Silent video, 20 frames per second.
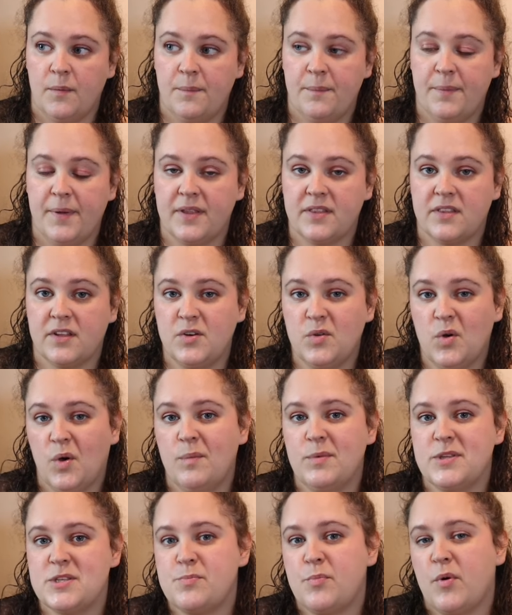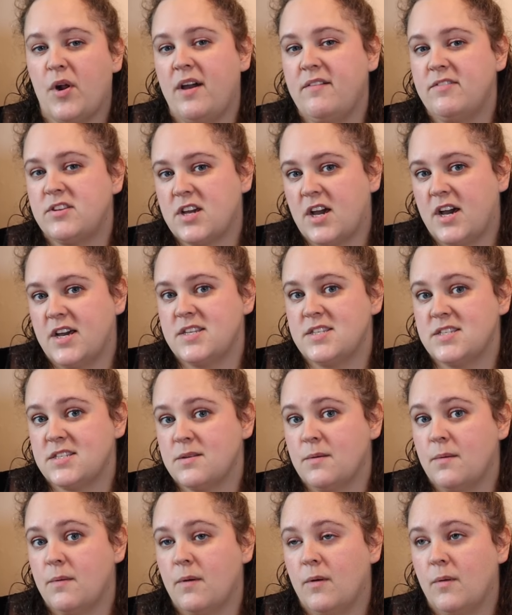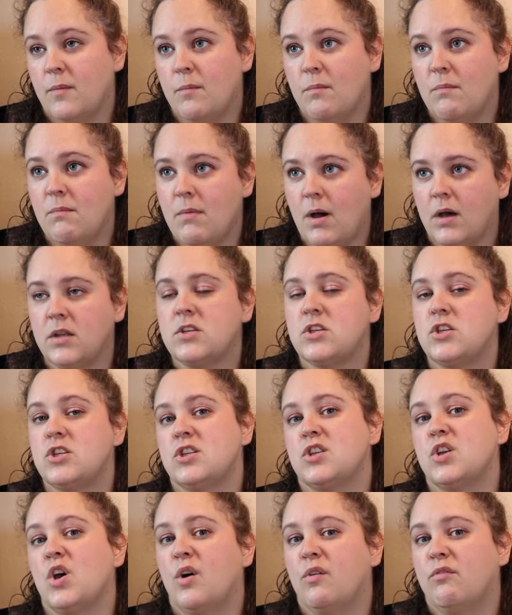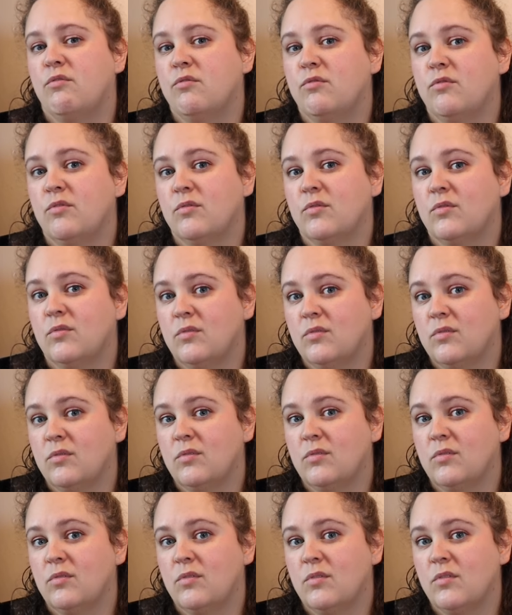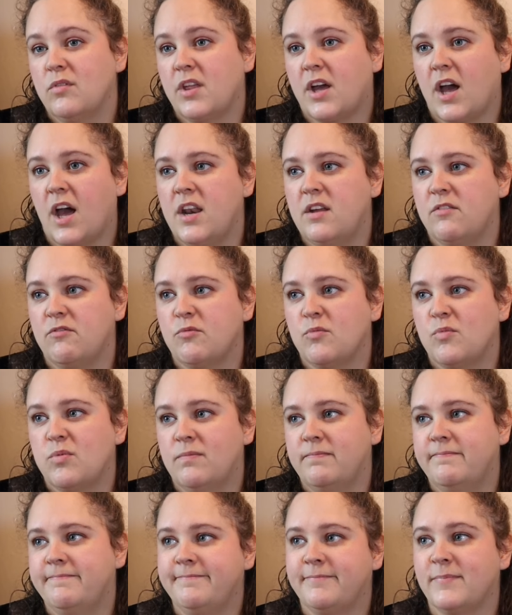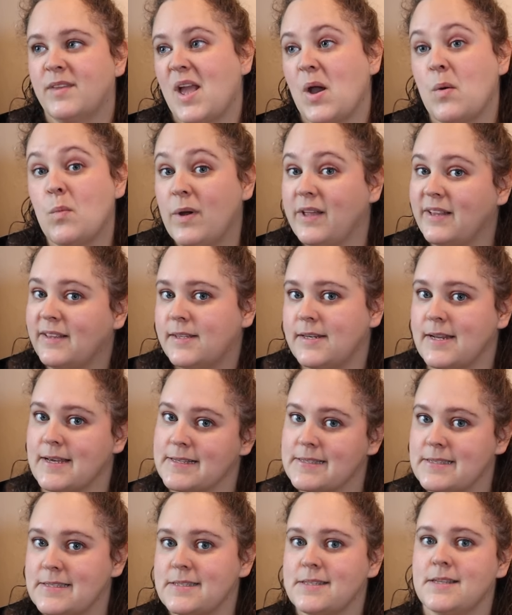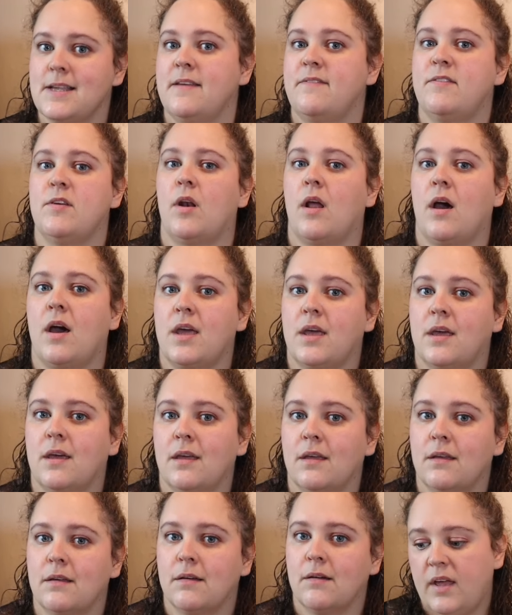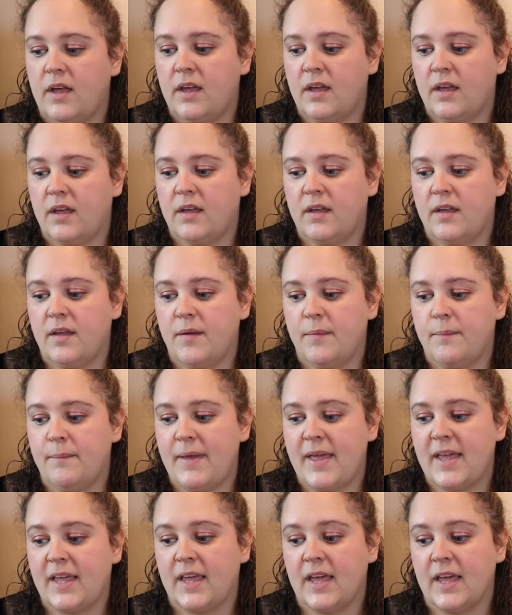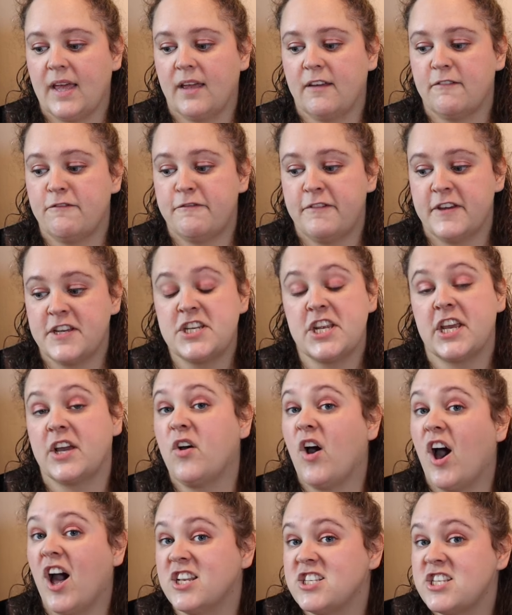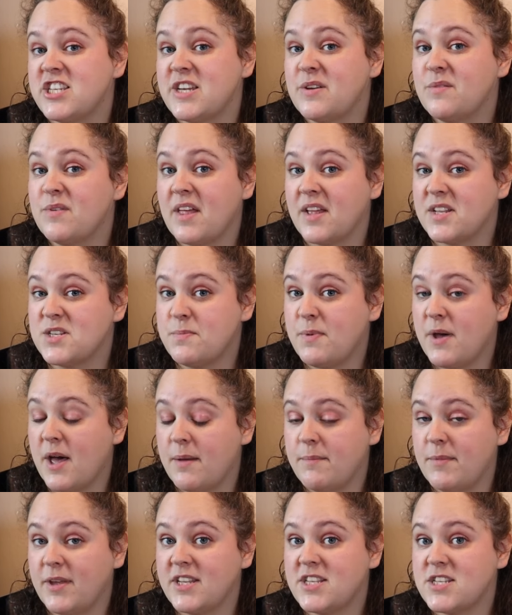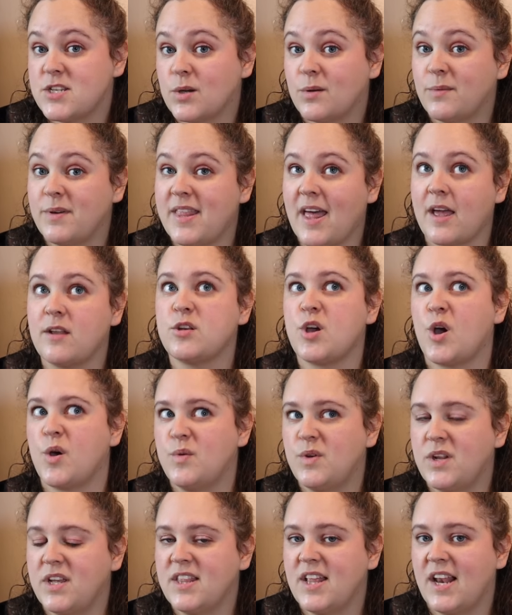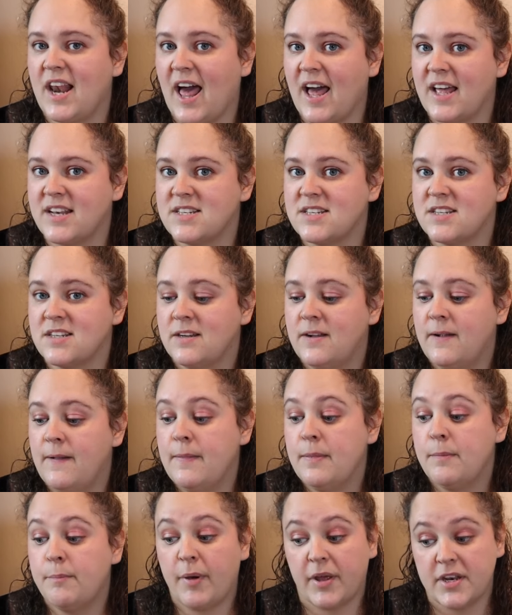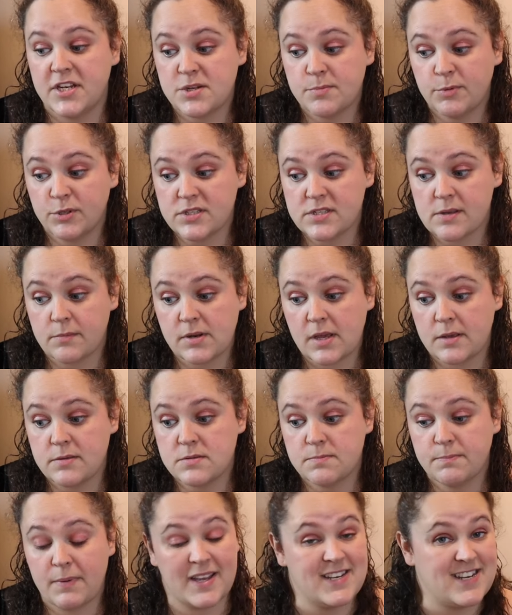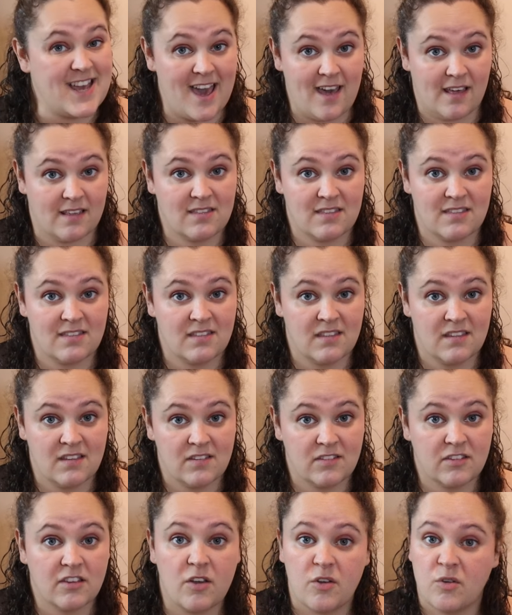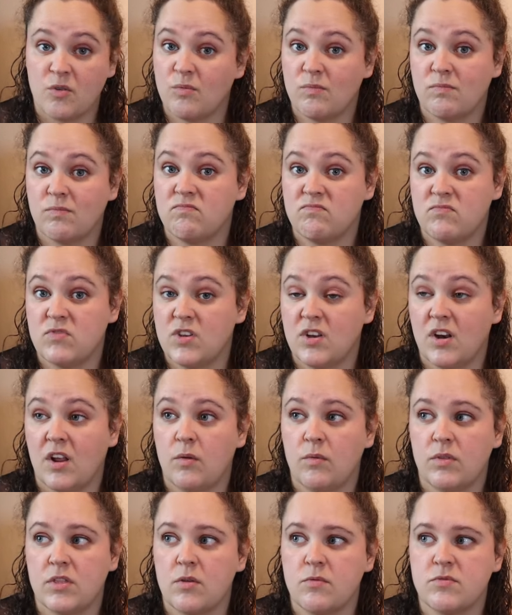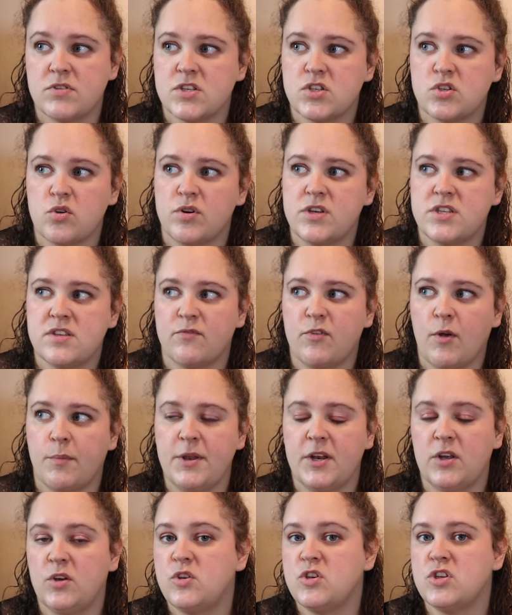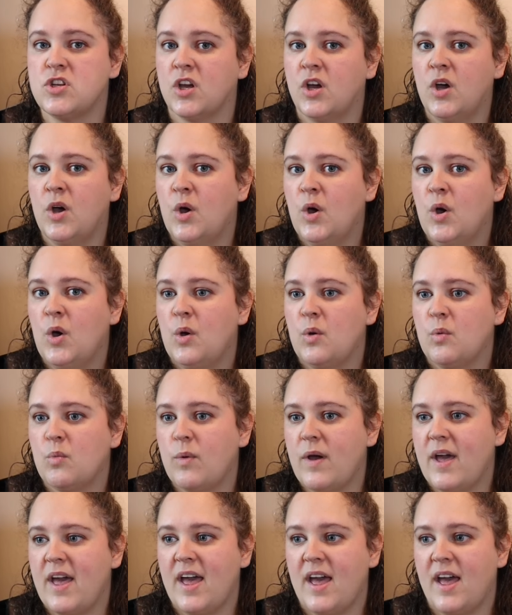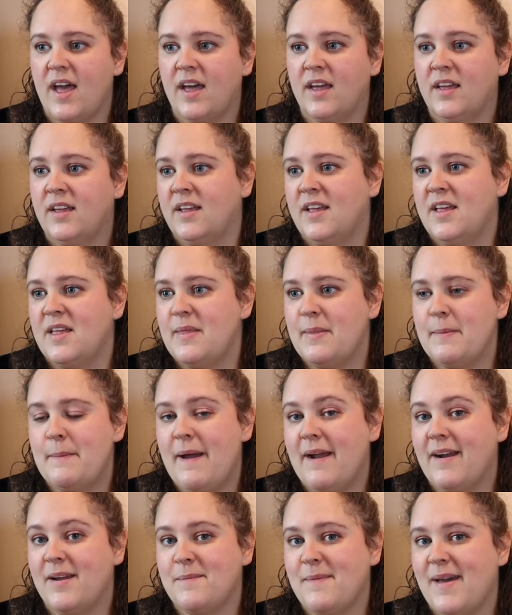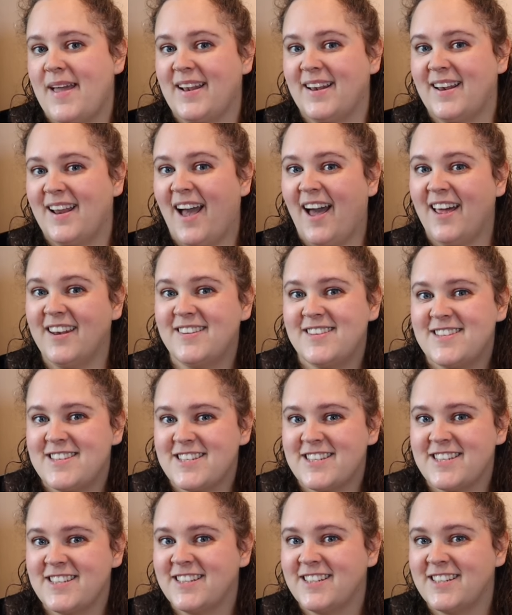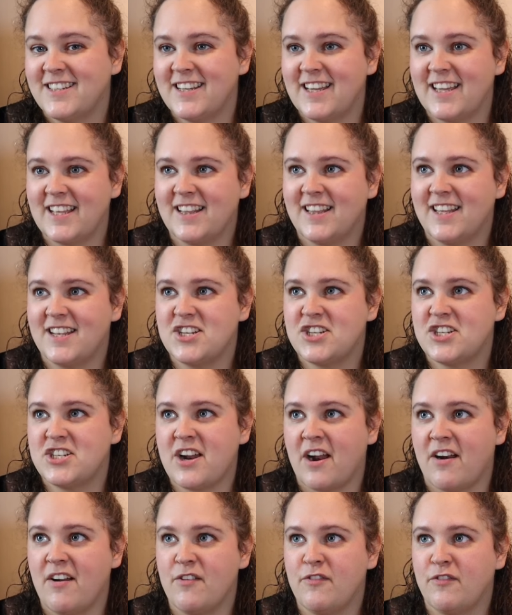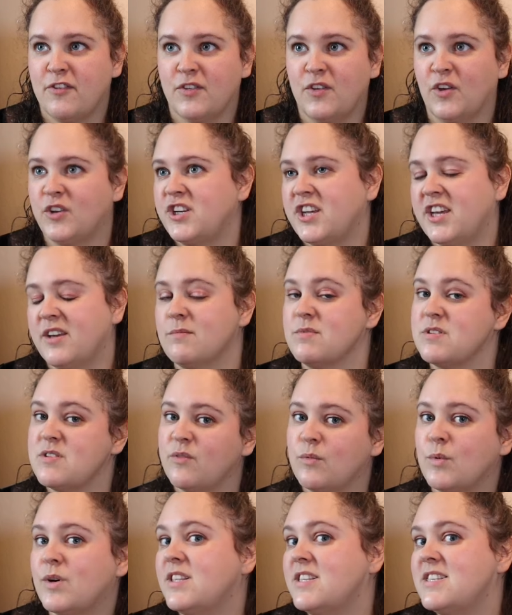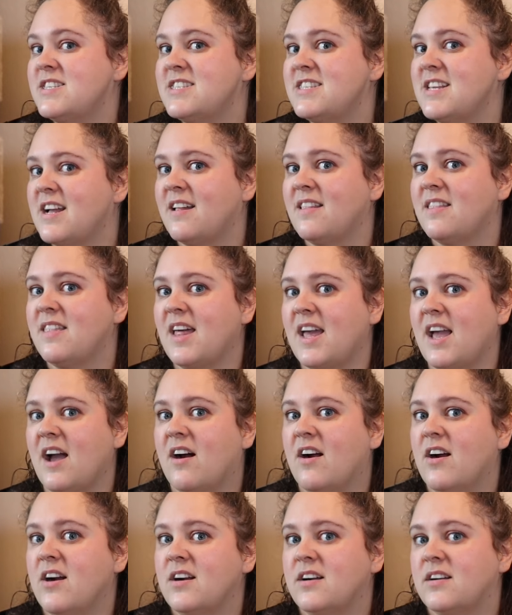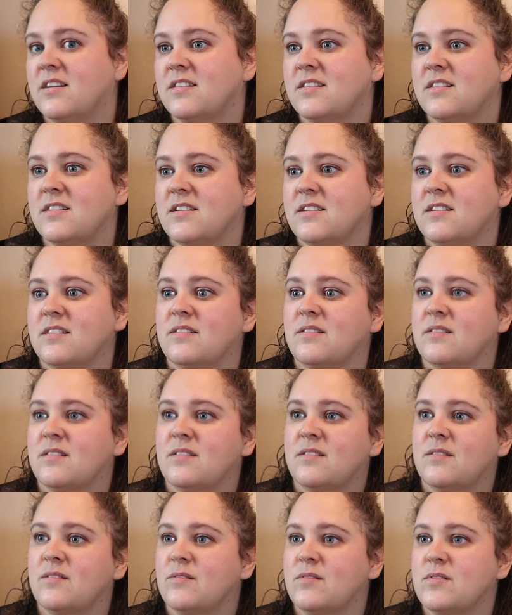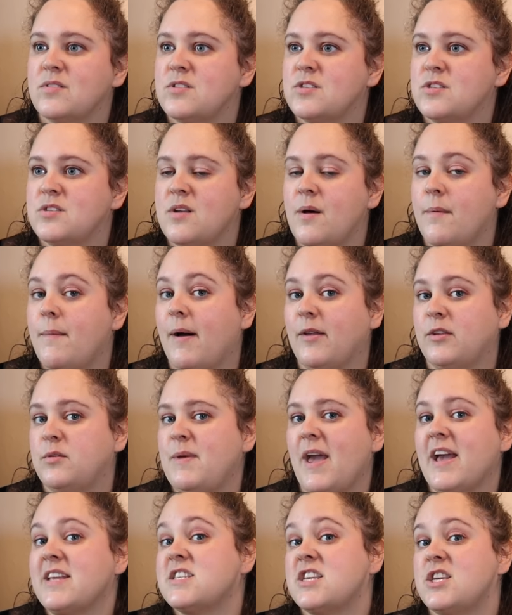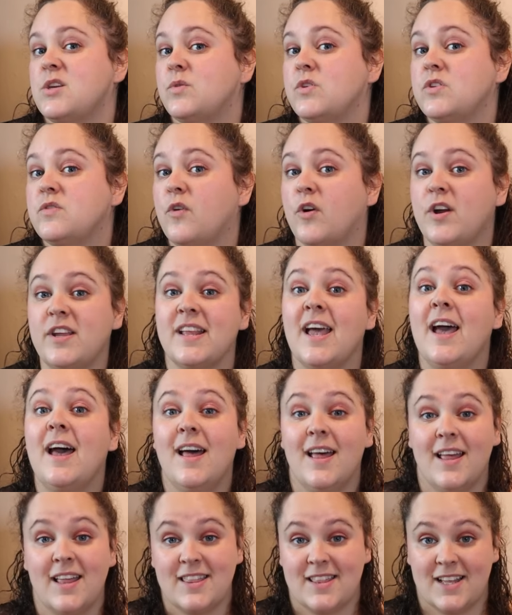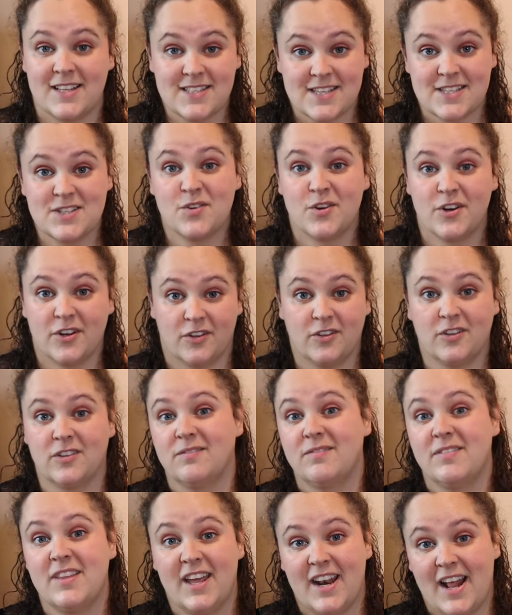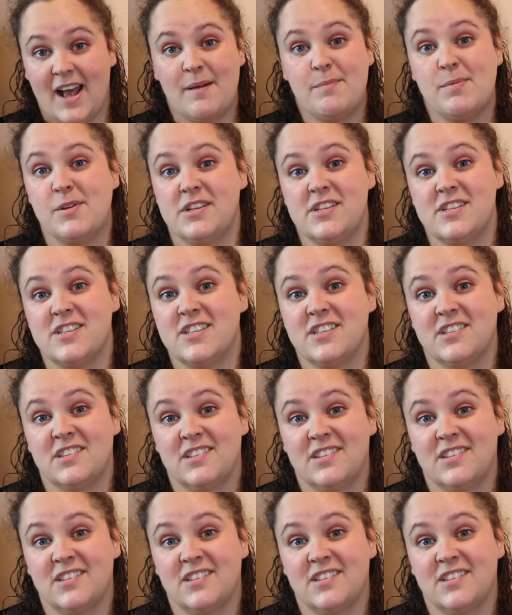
the Normans privatized much of the kind of wilderness, if you like, making fishing or hunting without a permit or without owning the land punishable, sometimes by death. So, you know, the stories of Robin Hood, where the merry men hunt in the Sheriff of Nottingham's woods and they are about to be executed for it, that's historical. That happened.